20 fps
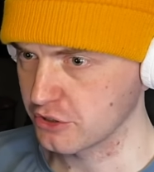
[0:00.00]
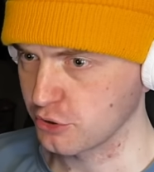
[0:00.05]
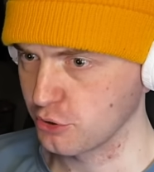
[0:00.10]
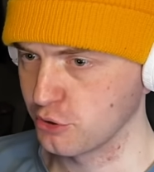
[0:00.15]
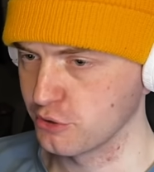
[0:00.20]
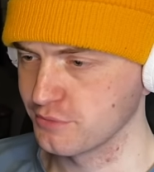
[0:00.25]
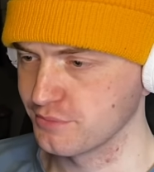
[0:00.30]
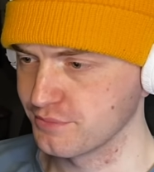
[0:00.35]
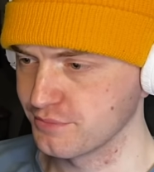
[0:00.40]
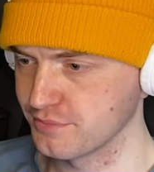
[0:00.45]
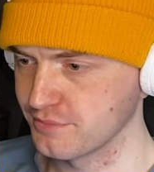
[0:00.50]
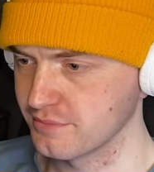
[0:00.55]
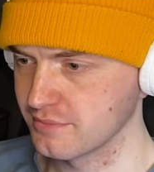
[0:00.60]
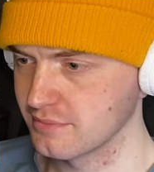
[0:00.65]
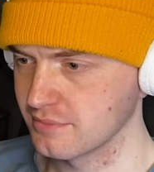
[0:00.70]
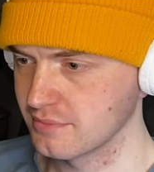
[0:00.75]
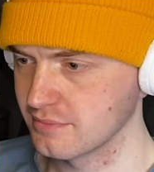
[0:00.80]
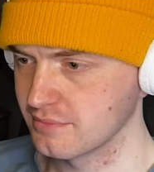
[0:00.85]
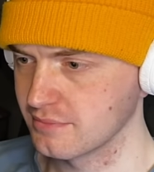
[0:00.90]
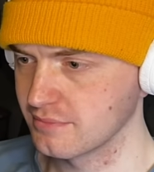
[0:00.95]
gone.
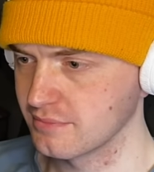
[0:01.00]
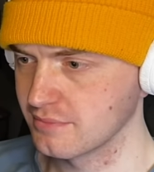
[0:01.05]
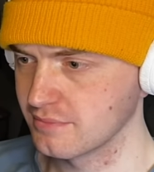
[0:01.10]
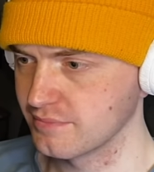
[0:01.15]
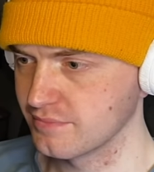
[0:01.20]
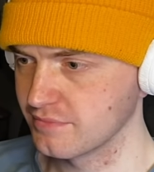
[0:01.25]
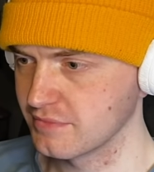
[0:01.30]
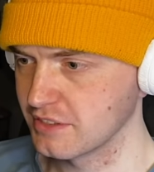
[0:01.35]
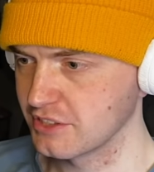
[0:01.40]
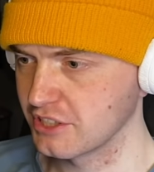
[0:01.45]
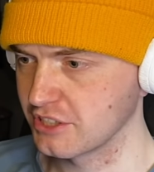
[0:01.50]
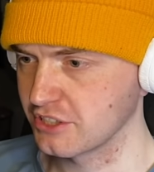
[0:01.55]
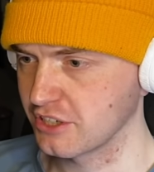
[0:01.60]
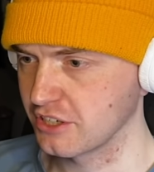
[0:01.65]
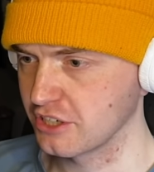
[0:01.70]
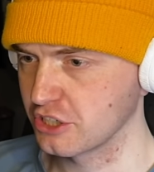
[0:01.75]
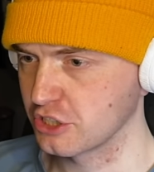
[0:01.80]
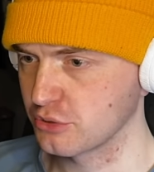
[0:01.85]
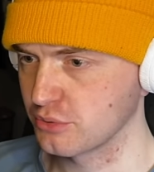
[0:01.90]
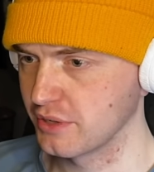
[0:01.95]
This is
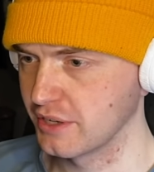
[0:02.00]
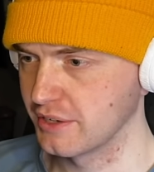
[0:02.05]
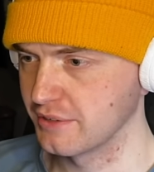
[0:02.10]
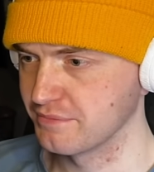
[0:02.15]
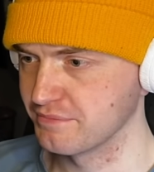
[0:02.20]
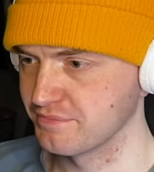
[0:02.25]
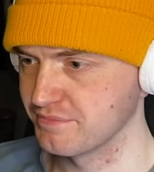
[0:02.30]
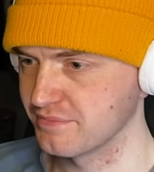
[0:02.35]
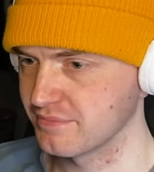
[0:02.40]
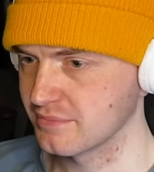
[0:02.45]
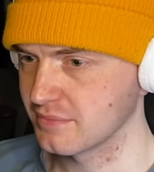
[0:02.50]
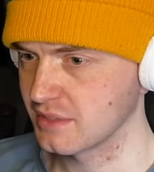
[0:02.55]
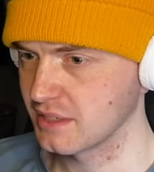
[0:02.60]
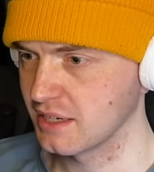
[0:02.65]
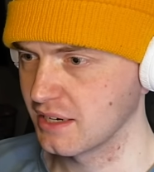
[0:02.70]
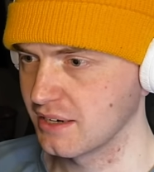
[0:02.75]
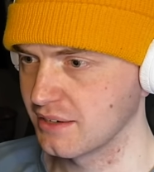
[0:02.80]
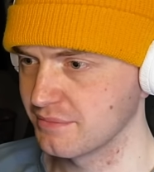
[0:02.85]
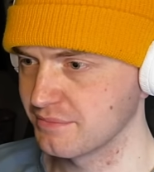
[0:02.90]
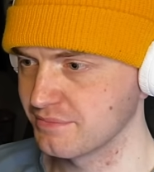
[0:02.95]
gonna scream.
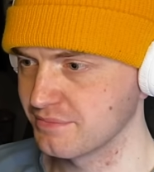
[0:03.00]
Yeah.